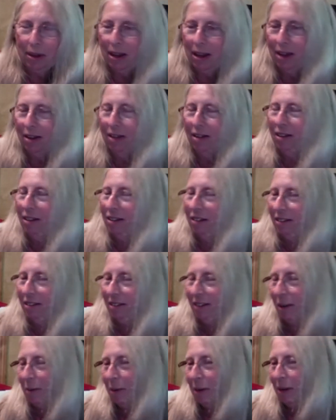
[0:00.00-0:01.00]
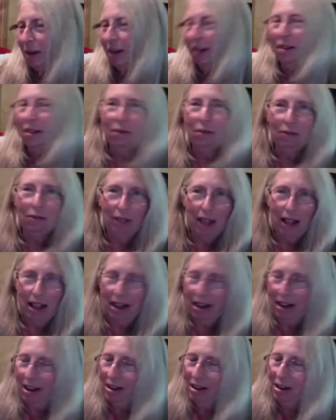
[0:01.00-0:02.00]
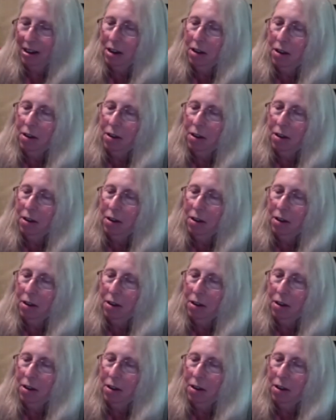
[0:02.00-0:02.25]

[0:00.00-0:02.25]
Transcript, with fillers: end. Nubby end to flat end.